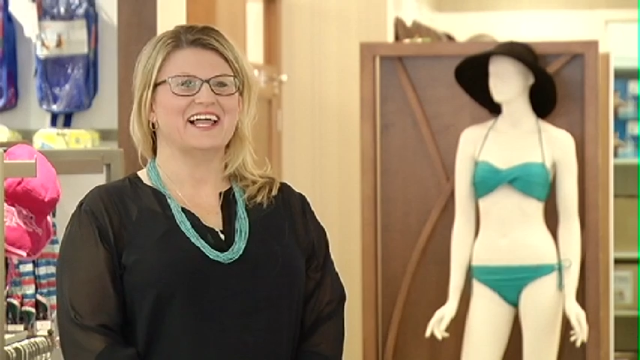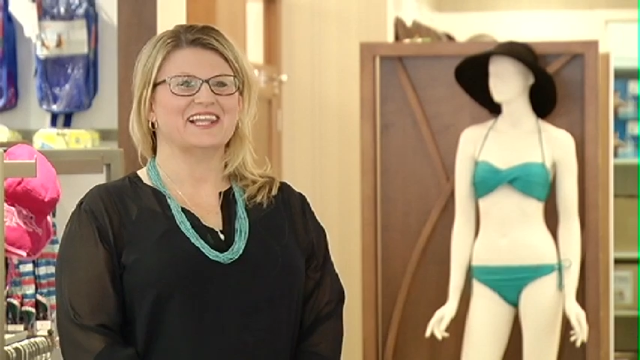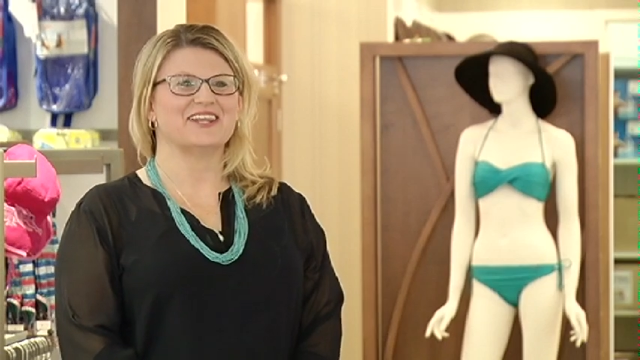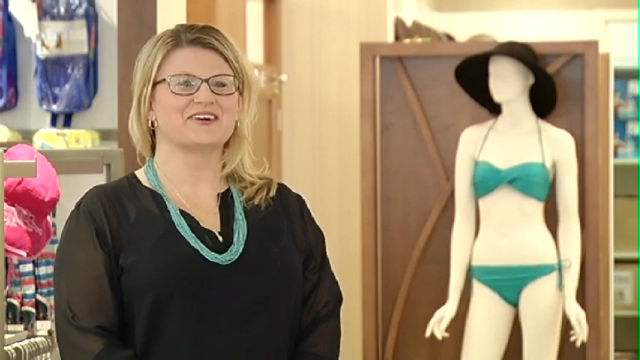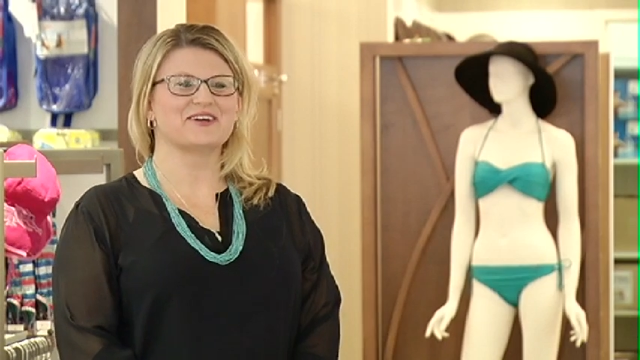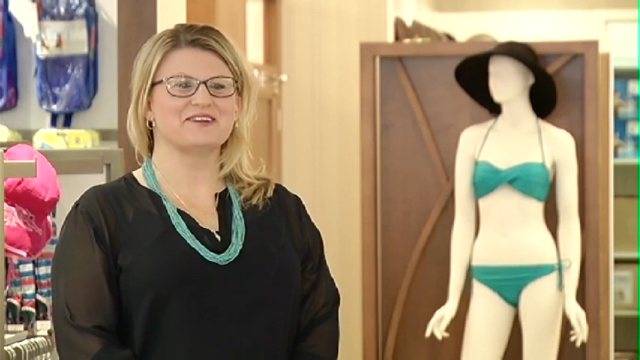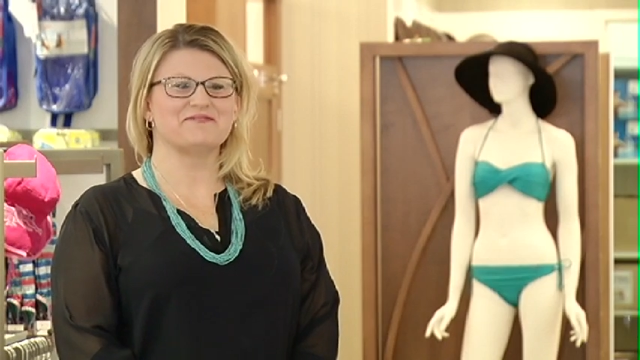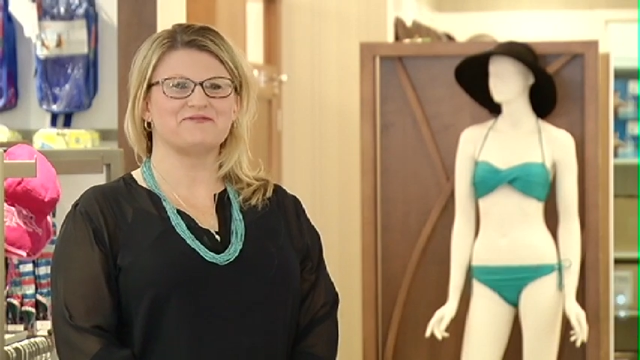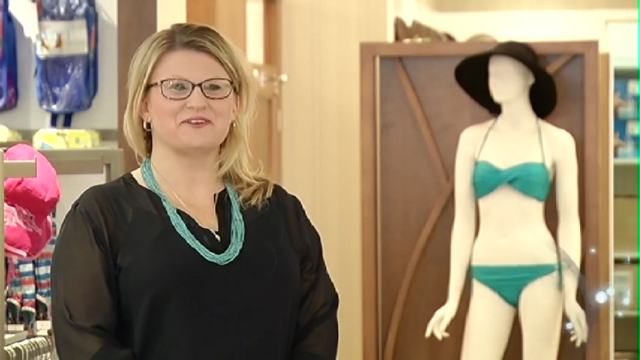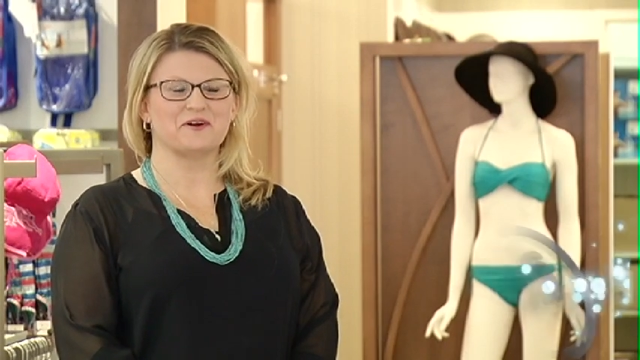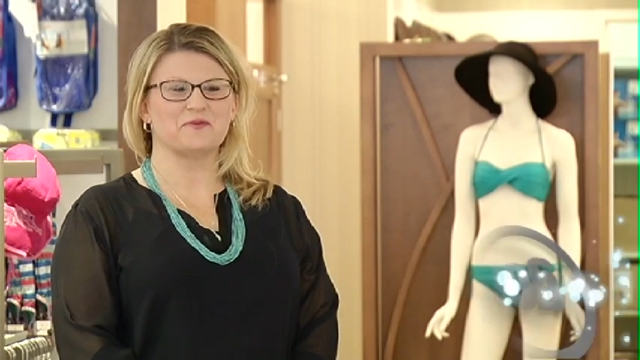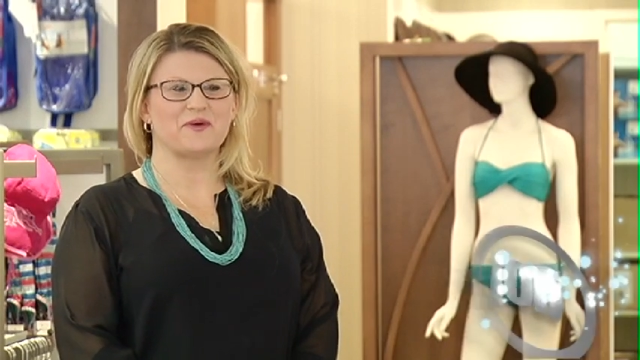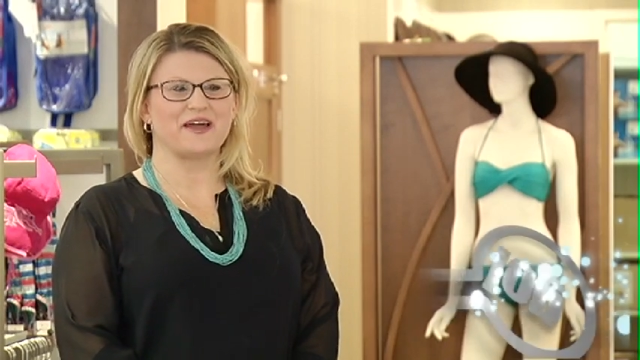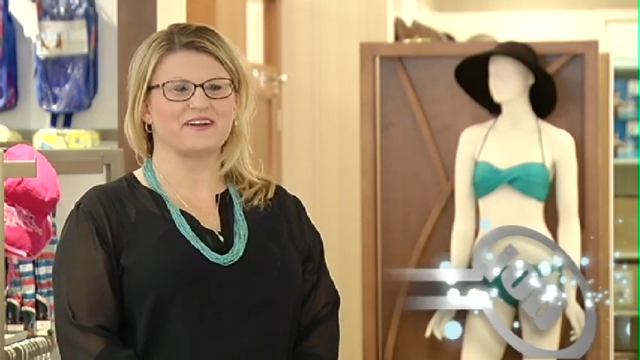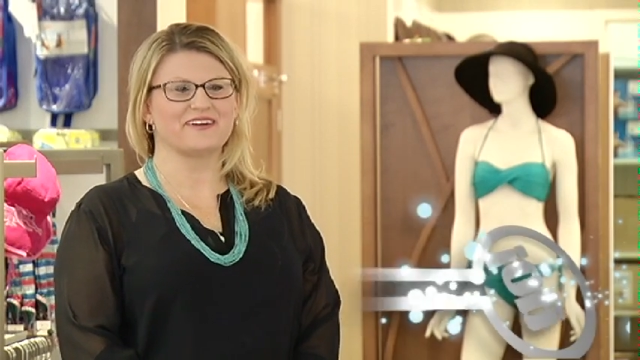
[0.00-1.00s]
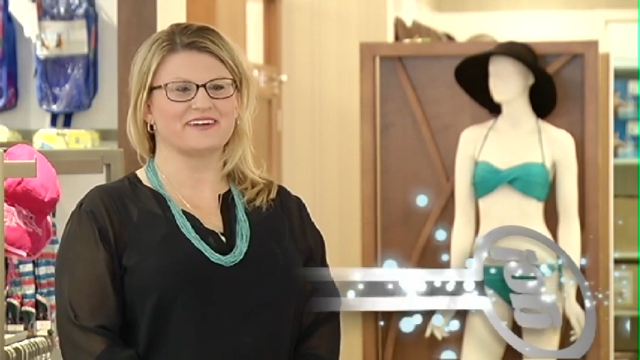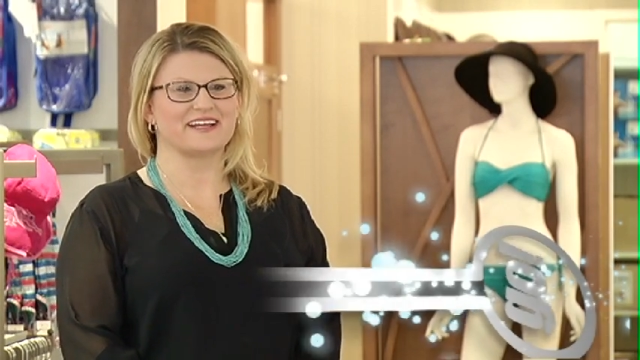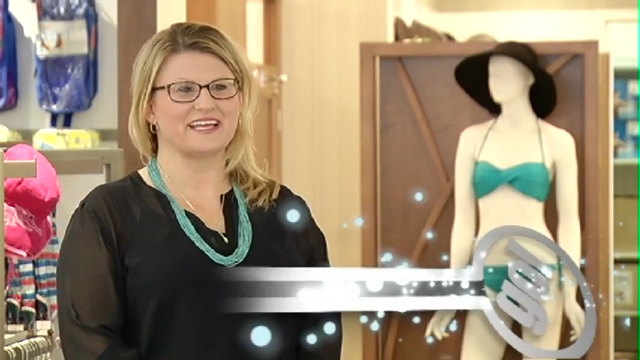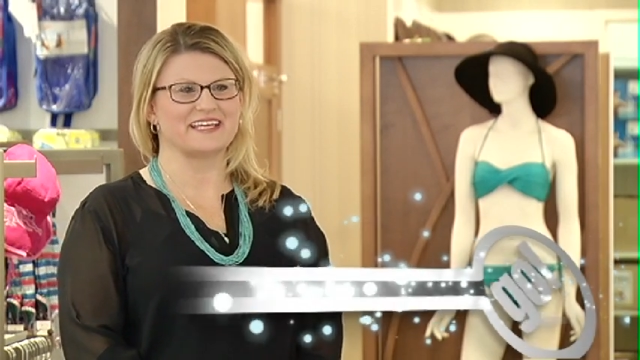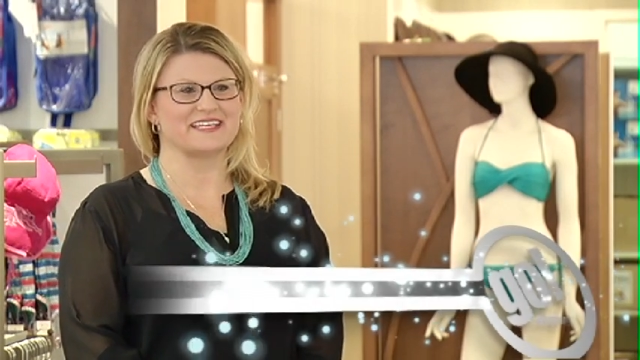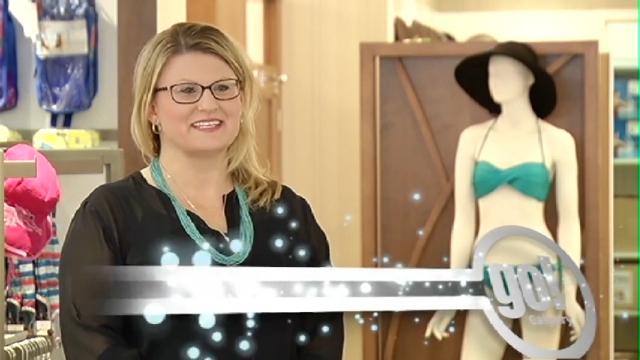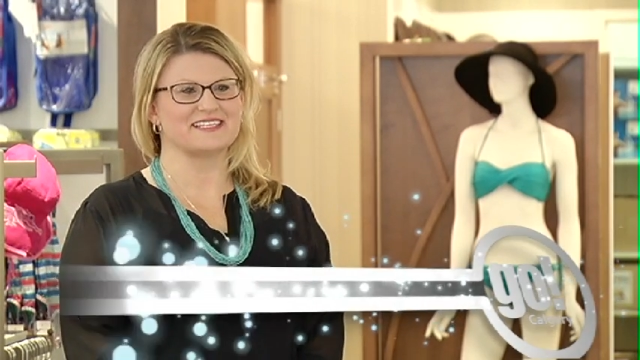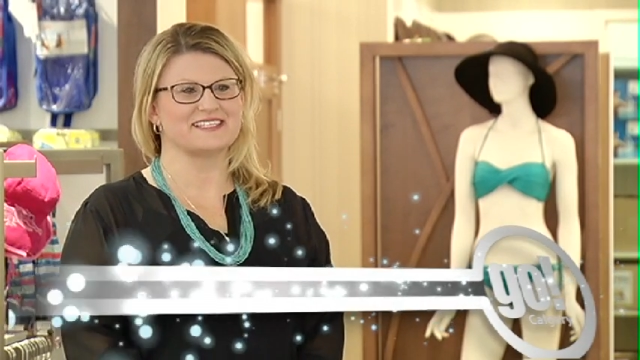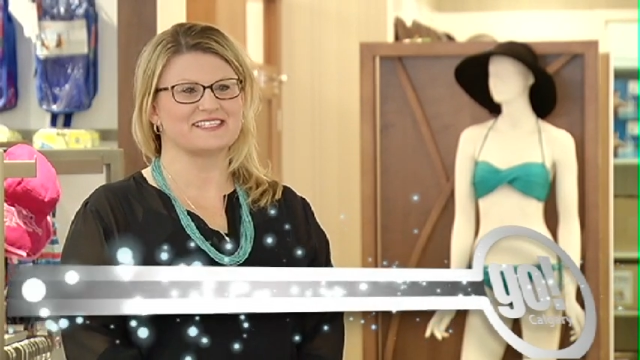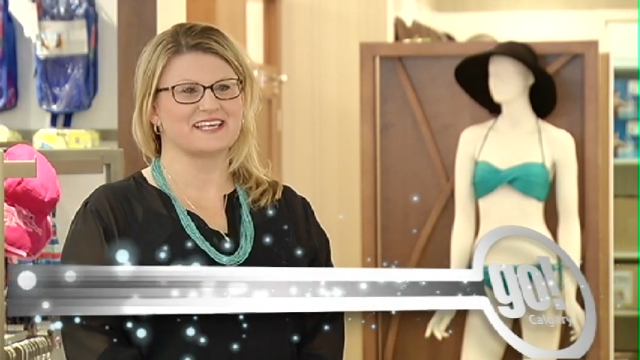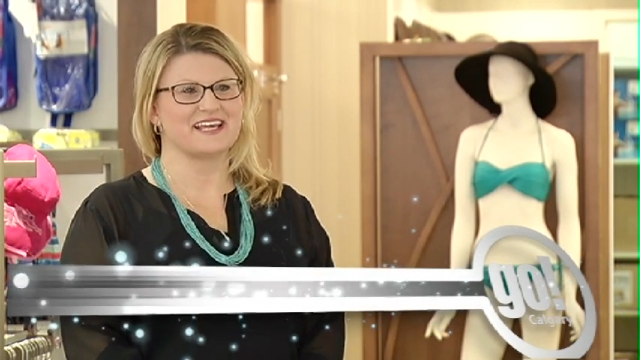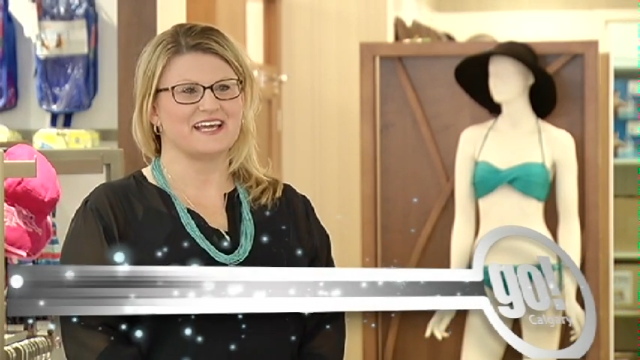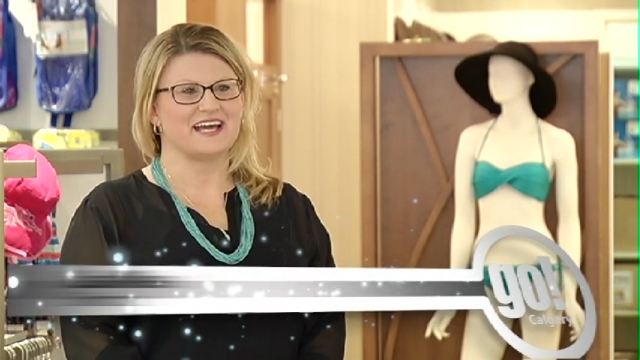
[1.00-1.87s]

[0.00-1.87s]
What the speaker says: Look Good, Feel Better is